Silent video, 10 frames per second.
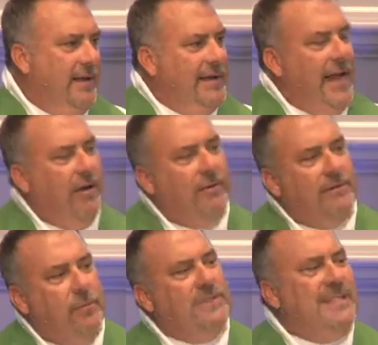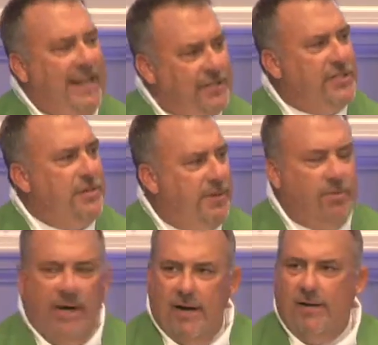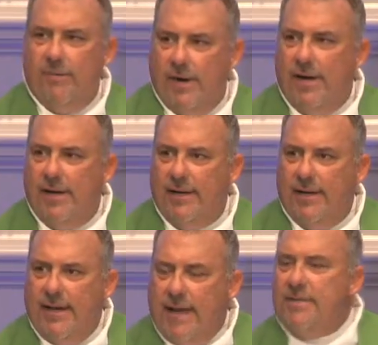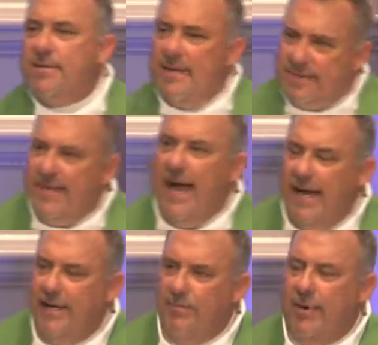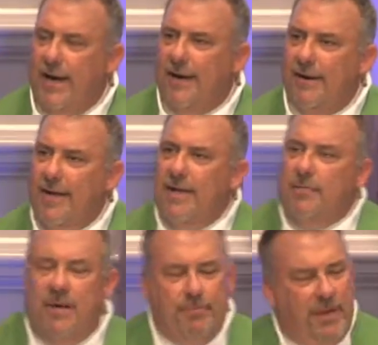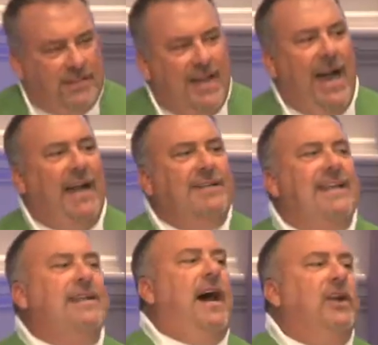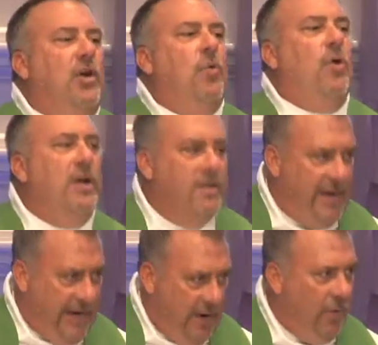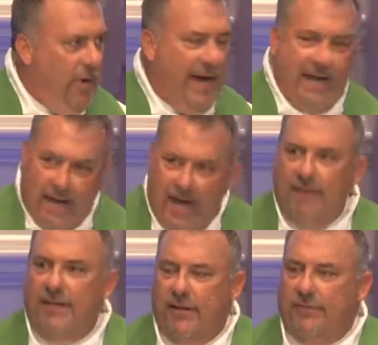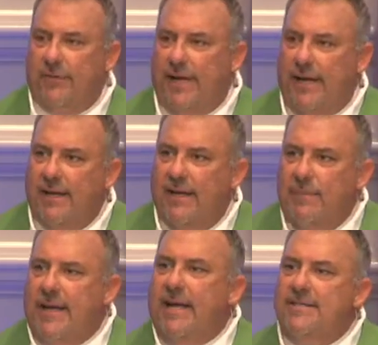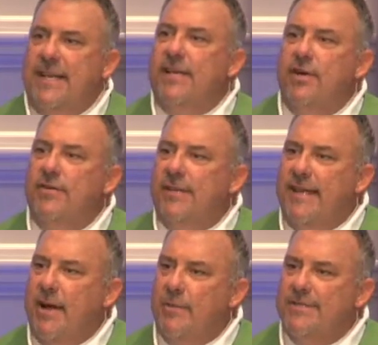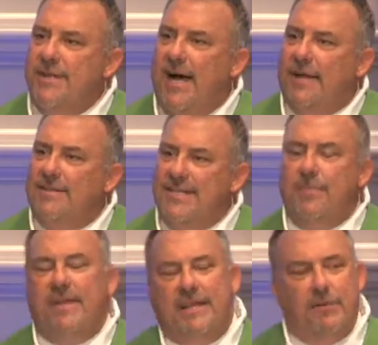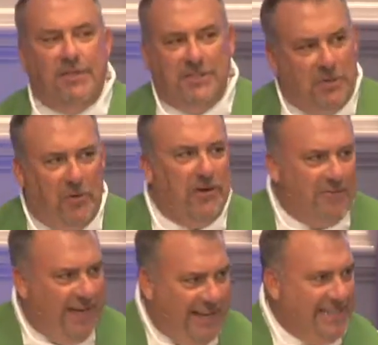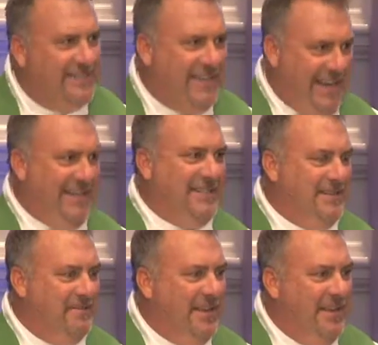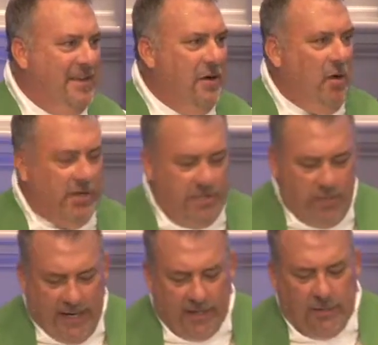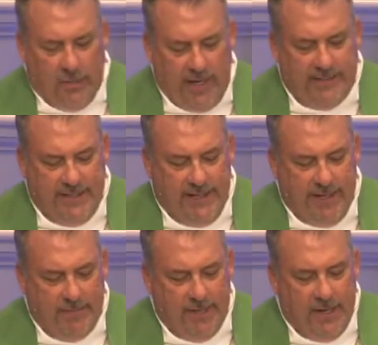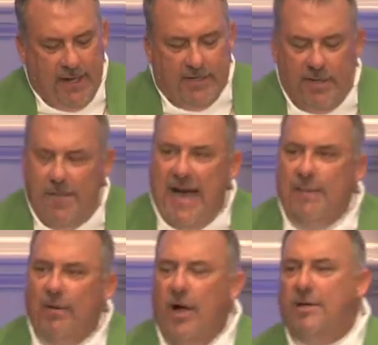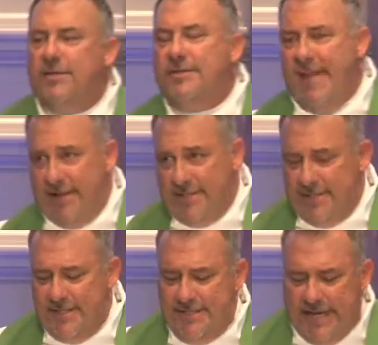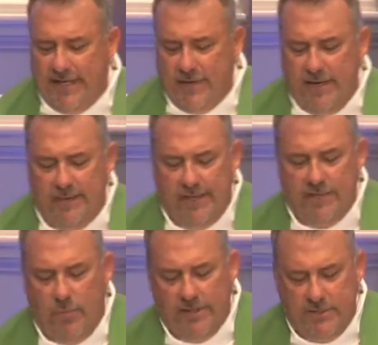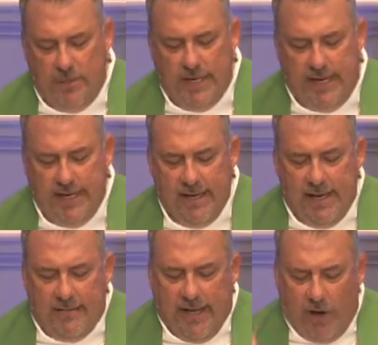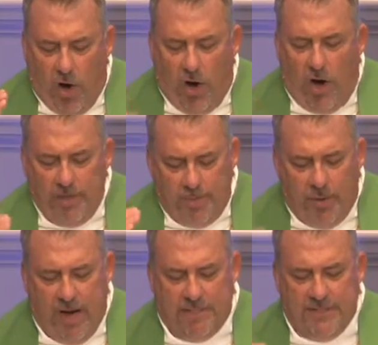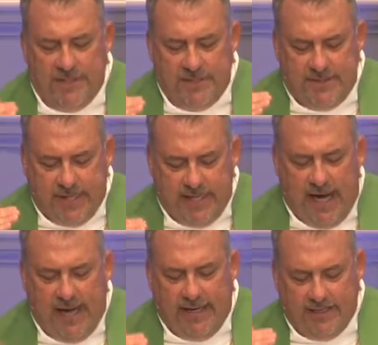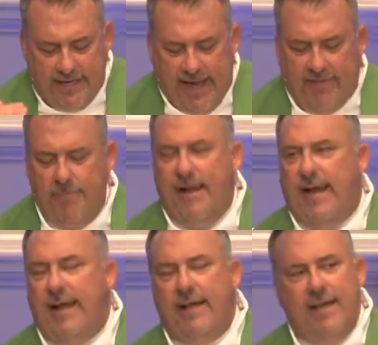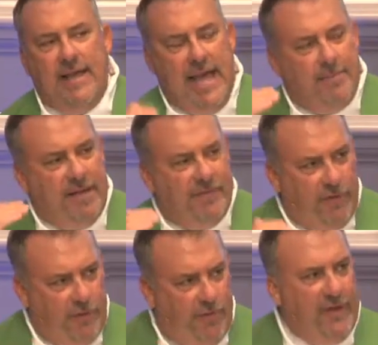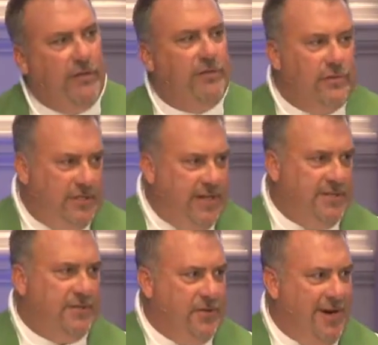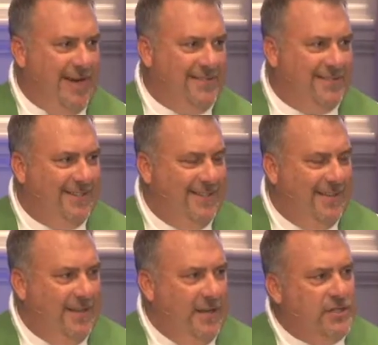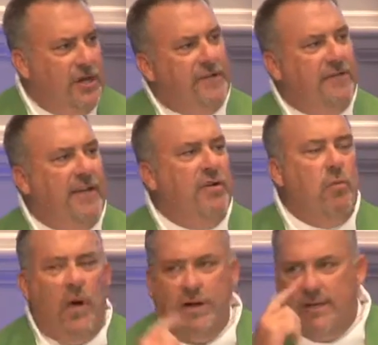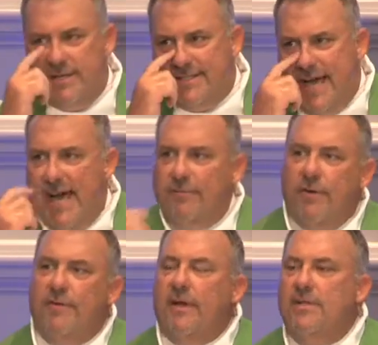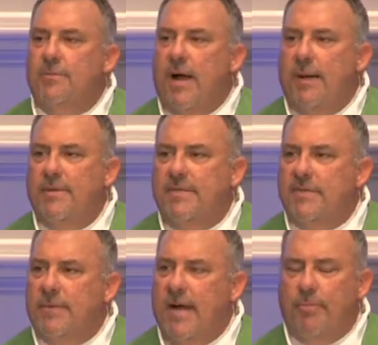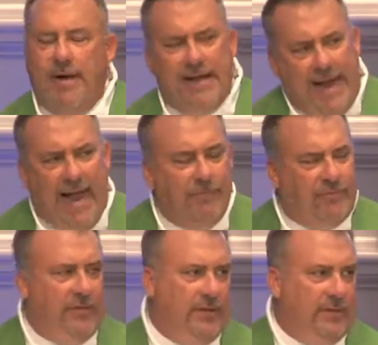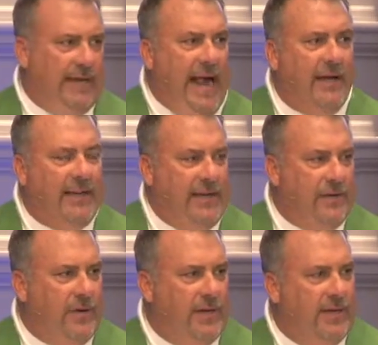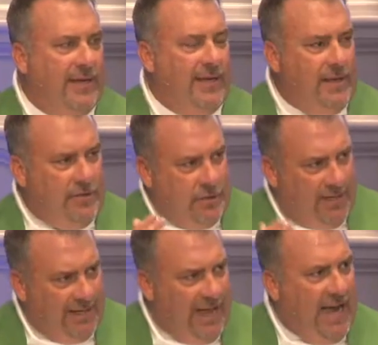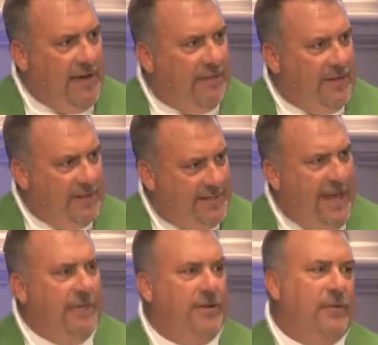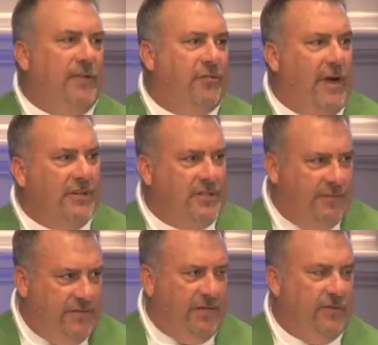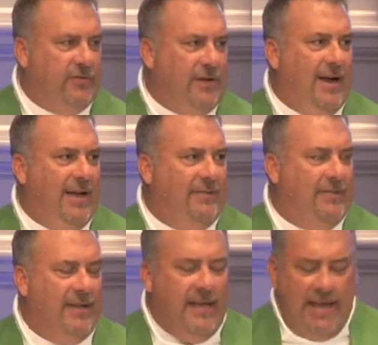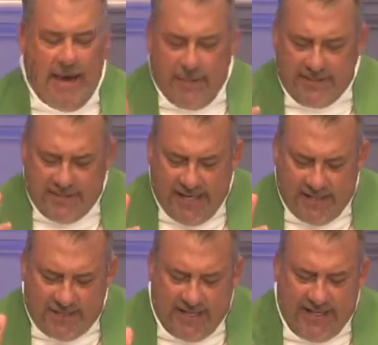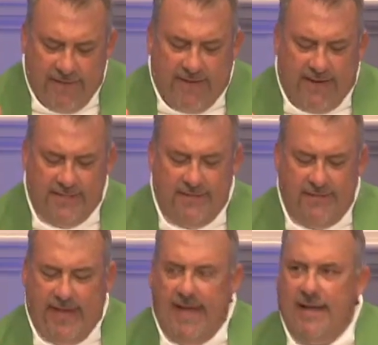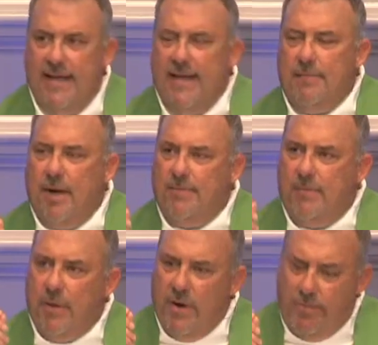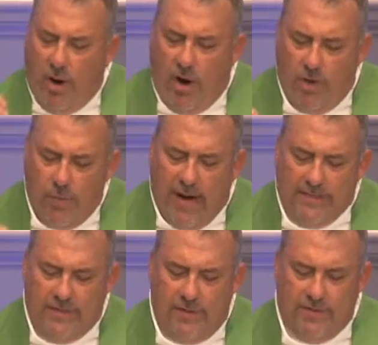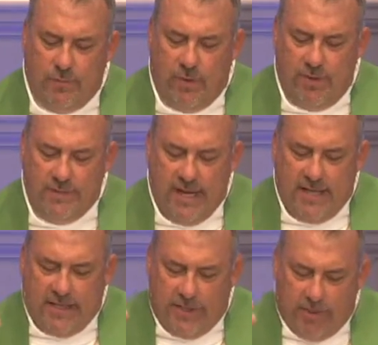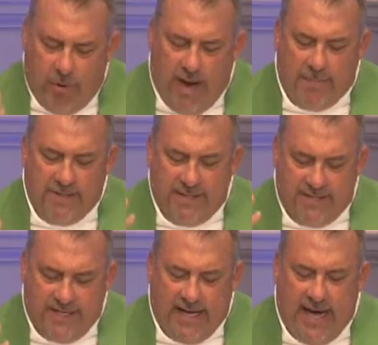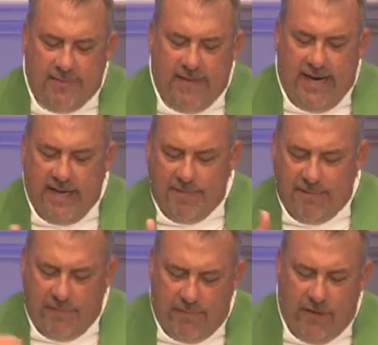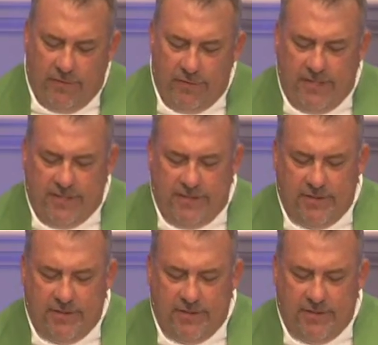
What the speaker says: Now, was that a stupid prayer or what? It was a misguided prayer. But God did not award me Hawaii, obviously, because he knew that that was not something that would glorify his kingdom or to bring glory to him. So the Bible also tells us in 2 Corinthians 1:20 that all the promises that God has ever made have been fulfilled through Jesus Christ. So if you've ever wondered, does God fulfill his promises when I pray? Absolutely. How did he do it? Through the life, death, and resurrection of Jesus Christ. And we see the significance of that. But when Paul writes those words, that the promises that God made have been fulfilled through Jesus